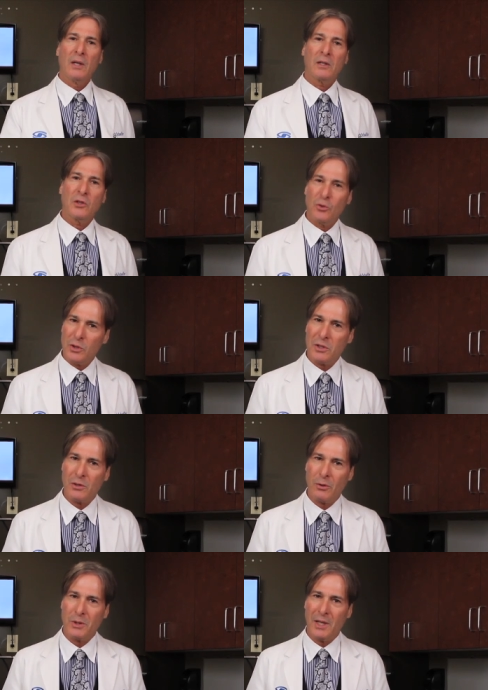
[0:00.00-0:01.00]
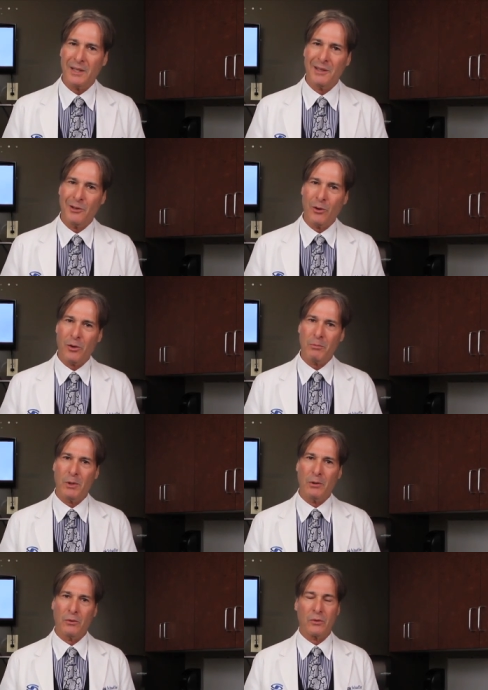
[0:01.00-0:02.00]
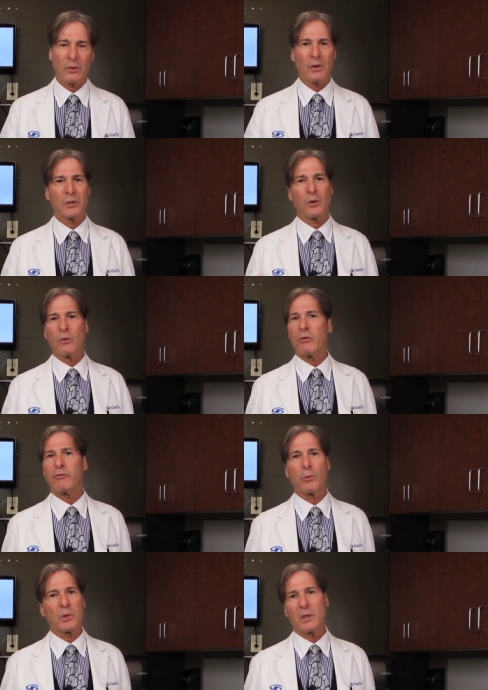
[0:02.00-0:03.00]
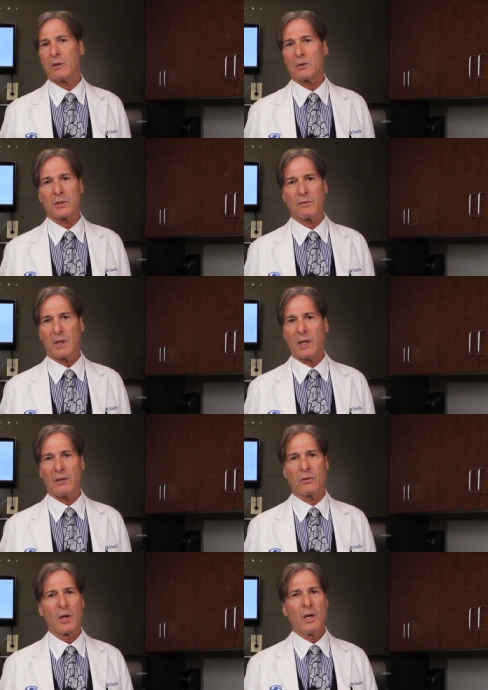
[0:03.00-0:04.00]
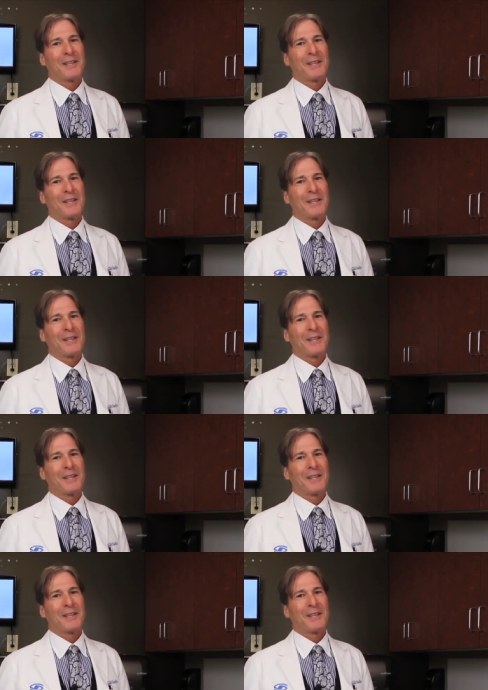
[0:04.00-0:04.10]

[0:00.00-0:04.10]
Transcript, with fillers: Did you just start taking hormones? Are you over 40 years of age?